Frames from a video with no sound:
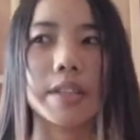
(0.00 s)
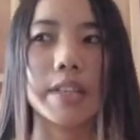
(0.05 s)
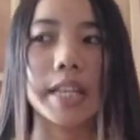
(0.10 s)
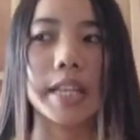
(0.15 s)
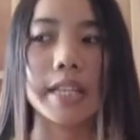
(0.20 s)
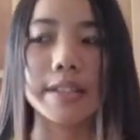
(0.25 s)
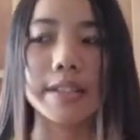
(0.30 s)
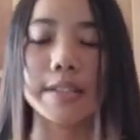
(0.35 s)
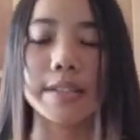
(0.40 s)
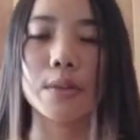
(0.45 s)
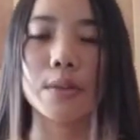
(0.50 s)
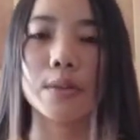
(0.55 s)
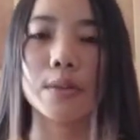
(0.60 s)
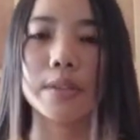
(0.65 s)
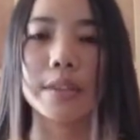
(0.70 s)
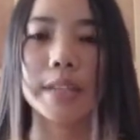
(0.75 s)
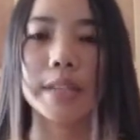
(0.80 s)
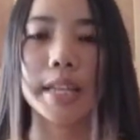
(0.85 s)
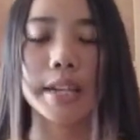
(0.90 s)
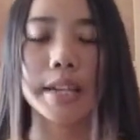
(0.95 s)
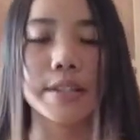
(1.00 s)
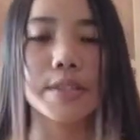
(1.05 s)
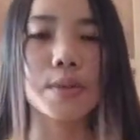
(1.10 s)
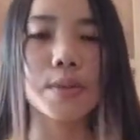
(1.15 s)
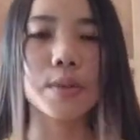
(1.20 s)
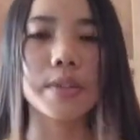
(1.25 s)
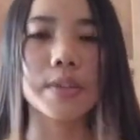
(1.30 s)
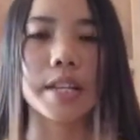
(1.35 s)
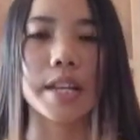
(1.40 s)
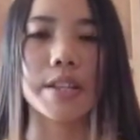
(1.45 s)
their
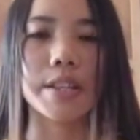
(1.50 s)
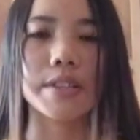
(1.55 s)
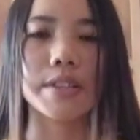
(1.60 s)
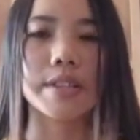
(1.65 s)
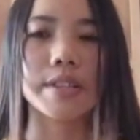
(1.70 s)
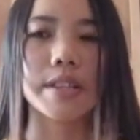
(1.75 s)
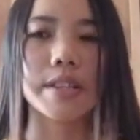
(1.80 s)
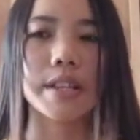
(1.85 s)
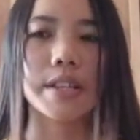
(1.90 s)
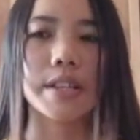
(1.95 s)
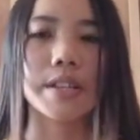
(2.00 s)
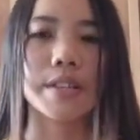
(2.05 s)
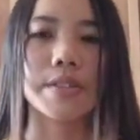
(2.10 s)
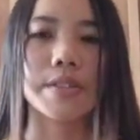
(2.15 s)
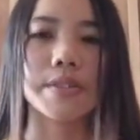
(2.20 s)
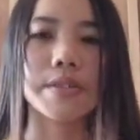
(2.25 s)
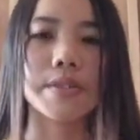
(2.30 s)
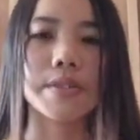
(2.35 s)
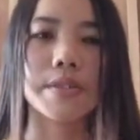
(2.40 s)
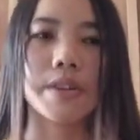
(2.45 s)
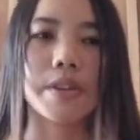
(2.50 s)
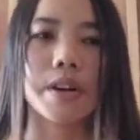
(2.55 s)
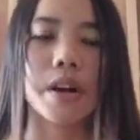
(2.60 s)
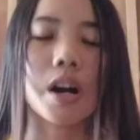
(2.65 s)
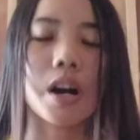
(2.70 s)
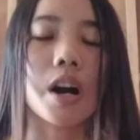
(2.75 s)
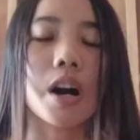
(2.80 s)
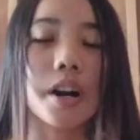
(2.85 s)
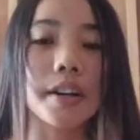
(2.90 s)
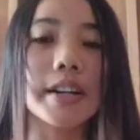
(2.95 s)
students
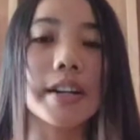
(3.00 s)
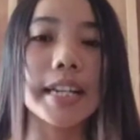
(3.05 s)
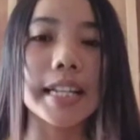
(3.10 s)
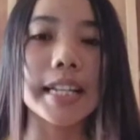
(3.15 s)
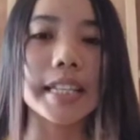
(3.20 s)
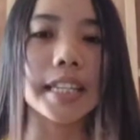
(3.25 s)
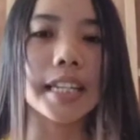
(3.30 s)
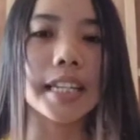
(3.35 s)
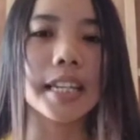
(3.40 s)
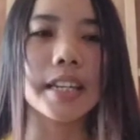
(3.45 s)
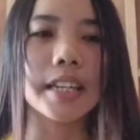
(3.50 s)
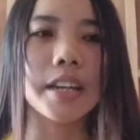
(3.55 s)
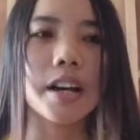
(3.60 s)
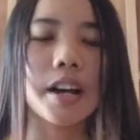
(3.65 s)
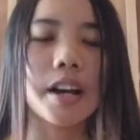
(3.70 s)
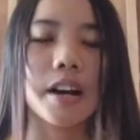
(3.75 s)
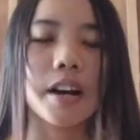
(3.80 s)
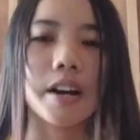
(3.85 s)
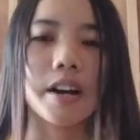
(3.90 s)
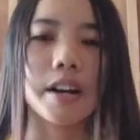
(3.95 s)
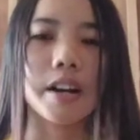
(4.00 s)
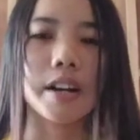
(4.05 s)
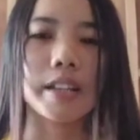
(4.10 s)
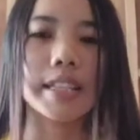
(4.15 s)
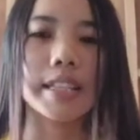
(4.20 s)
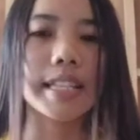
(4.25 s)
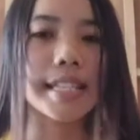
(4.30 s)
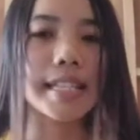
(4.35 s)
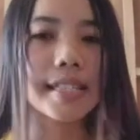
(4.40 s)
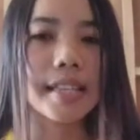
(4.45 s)
are really
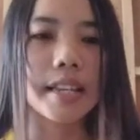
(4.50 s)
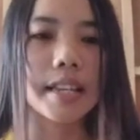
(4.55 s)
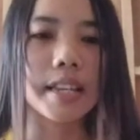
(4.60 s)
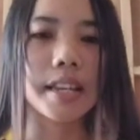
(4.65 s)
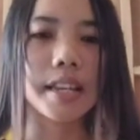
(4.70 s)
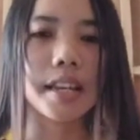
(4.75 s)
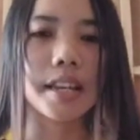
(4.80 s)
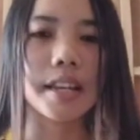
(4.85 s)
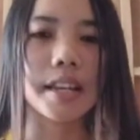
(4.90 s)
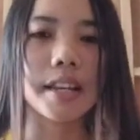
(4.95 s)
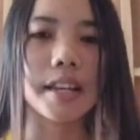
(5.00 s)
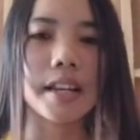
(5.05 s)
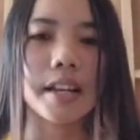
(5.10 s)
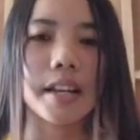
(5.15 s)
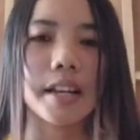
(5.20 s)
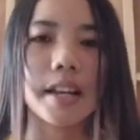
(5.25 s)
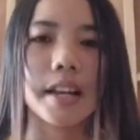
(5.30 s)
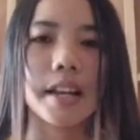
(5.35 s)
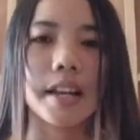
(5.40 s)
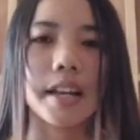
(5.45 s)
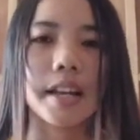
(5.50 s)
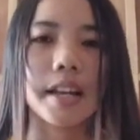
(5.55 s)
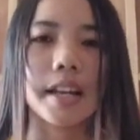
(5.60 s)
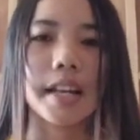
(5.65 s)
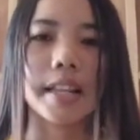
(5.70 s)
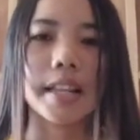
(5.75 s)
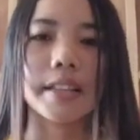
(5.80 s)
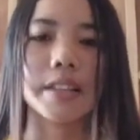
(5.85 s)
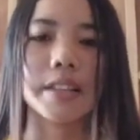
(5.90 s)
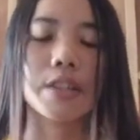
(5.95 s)
listening
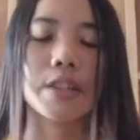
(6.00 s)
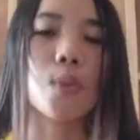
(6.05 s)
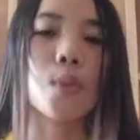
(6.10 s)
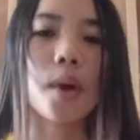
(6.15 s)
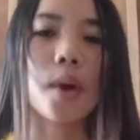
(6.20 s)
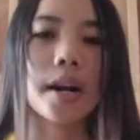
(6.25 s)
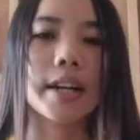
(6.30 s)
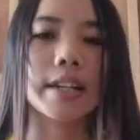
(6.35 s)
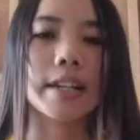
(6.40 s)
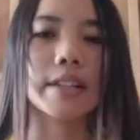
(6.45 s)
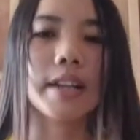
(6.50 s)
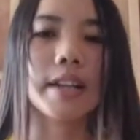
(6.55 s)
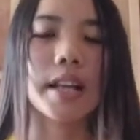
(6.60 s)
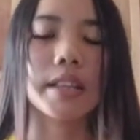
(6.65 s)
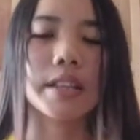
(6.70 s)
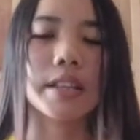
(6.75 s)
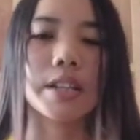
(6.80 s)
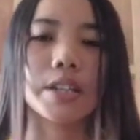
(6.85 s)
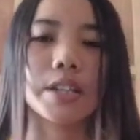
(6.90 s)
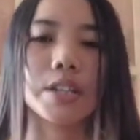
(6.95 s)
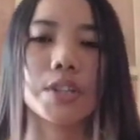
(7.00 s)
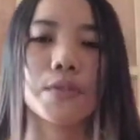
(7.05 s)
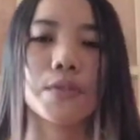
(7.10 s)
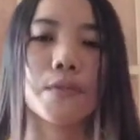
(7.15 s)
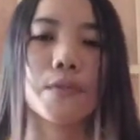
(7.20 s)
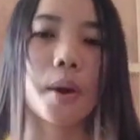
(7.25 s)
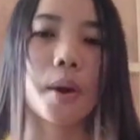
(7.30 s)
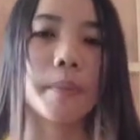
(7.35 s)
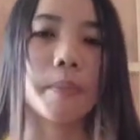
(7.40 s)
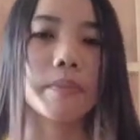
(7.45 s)
and acquiring knowledge
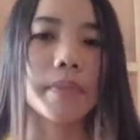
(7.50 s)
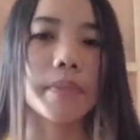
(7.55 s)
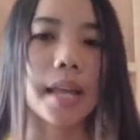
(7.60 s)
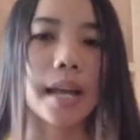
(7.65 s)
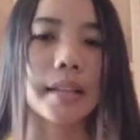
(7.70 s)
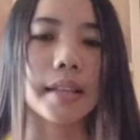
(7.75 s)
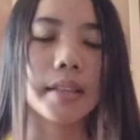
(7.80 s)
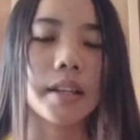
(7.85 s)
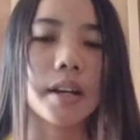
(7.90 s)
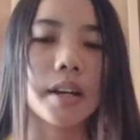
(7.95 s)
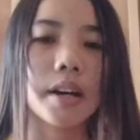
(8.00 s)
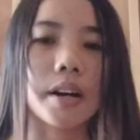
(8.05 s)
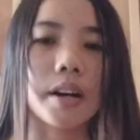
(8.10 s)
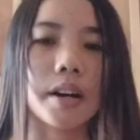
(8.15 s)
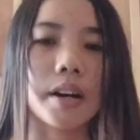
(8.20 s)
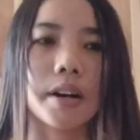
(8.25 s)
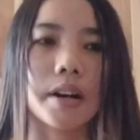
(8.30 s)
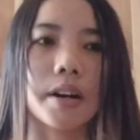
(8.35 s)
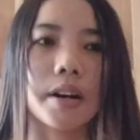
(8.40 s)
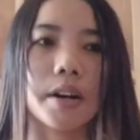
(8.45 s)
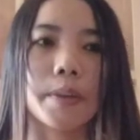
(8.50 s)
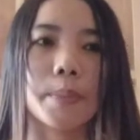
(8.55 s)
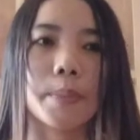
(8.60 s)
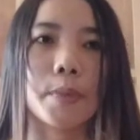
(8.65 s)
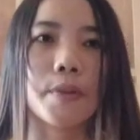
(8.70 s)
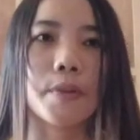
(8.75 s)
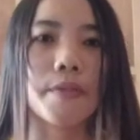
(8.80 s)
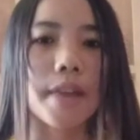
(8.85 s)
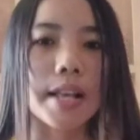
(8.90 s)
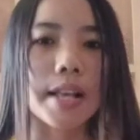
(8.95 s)
from that
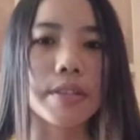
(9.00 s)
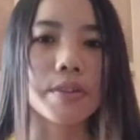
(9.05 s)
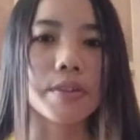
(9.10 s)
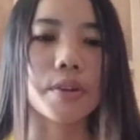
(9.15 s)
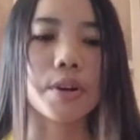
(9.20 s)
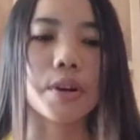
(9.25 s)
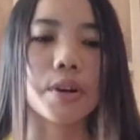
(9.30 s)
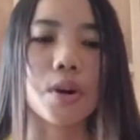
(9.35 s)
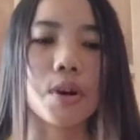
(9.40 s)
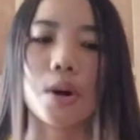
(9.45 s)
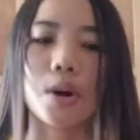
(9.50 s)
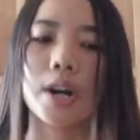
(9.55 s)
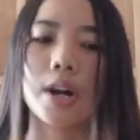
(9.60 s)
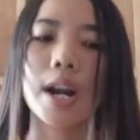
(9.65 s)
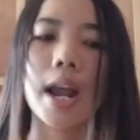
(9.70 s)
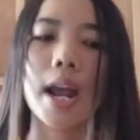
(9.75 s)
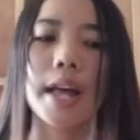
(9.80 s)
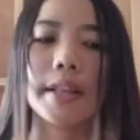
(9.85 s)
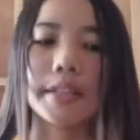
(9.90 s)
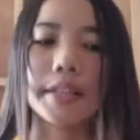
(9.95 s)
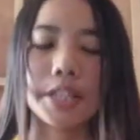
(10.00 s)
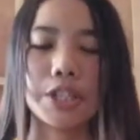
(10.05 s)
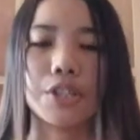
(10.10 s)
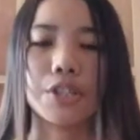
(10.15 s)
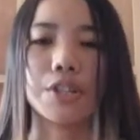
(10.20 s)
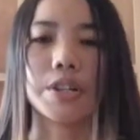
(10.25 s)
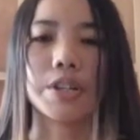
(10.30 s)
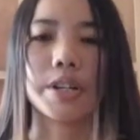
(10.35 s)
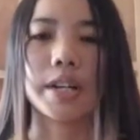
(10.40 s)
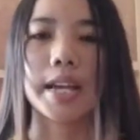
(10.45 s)
professor or
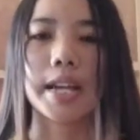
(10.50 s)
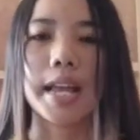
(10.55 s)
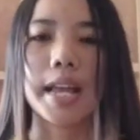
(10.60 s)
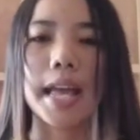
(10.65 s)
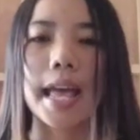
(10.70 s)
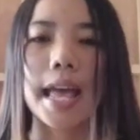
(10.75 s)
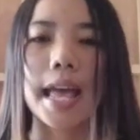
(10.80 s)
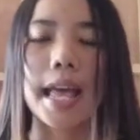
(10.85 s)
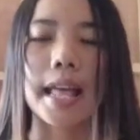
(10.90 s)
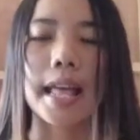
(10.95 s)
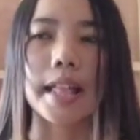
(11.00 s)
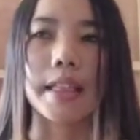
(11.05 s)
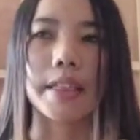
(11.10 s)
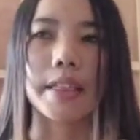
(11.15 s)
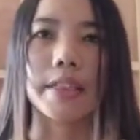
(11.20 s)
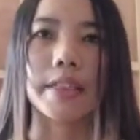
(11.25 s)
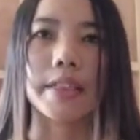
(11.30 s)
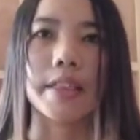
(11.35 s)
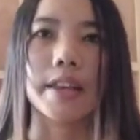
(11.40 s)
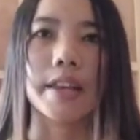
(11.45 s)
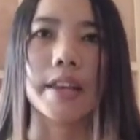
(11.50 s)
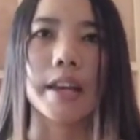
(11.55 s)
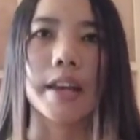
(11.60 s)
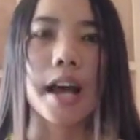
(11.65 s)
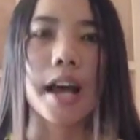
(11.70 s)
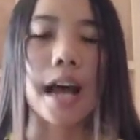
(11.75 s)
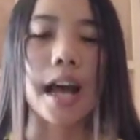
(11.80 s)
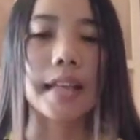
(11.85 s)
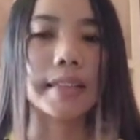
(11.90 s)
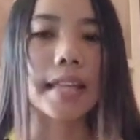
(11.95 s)
teacher. And
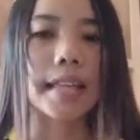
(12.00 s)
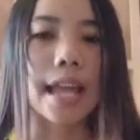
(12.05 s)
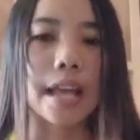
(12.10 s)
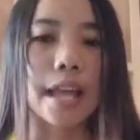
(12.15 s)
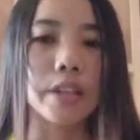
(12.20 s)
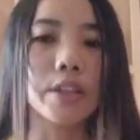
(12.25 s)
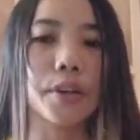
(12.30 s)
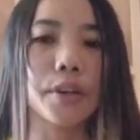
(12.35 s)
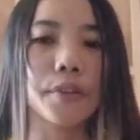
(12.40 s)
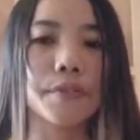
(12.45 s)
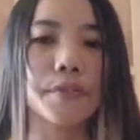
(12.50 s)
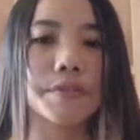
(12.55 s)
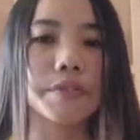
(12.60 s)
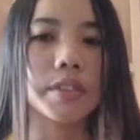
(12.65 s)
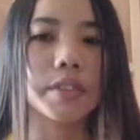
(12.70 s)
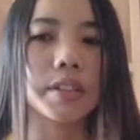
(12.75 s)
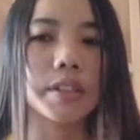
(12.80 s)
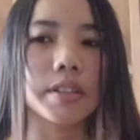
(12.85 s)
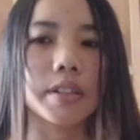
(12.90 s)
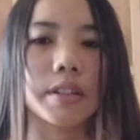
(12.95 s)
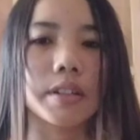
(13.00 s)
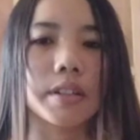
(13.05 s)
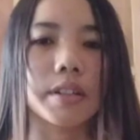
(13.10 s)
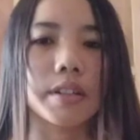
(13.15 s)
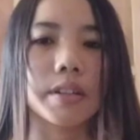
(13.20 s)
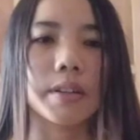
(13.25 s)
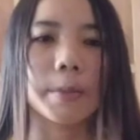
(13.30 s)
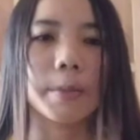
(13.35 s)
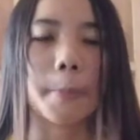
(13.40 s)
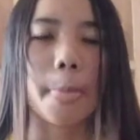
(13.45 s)
at the end of
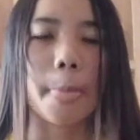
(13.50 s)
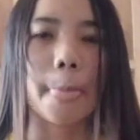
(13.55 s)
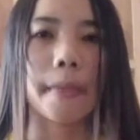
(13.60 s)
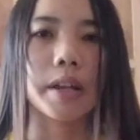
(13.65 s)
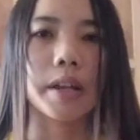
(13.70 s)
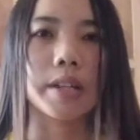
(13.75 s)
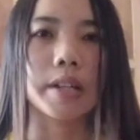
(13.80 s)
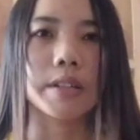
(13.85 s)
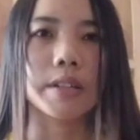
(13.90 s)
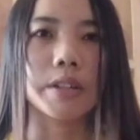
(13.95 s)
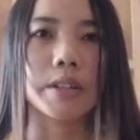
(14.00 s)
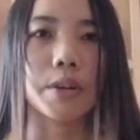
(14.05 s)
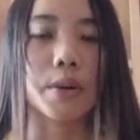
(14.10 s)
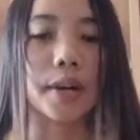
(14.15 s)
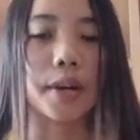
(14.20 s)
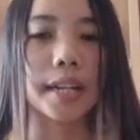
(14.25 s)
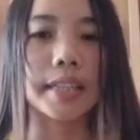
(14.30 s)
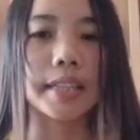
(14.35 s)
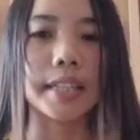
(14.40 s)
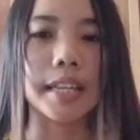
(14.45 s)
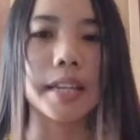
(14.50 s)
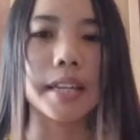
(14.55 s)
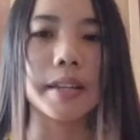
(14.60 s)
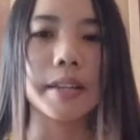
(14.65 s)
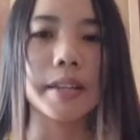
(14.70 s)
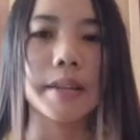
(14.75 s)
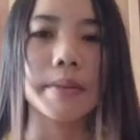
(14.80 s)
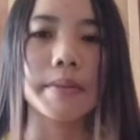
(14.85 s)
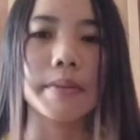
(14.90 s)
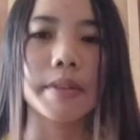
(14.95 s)
the
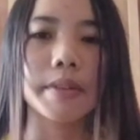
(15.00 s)
grading,